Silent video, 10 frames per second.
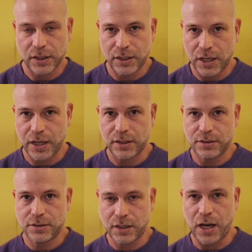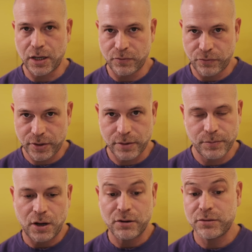really like this kind of rhythm.
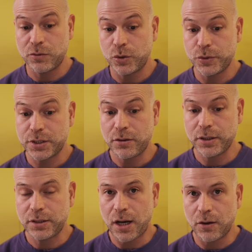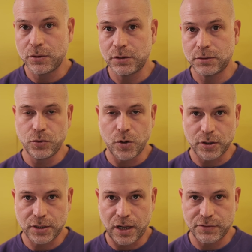However, when we slow it down 2
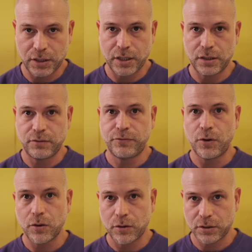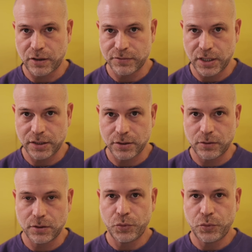octaves and then 4 octaves later on,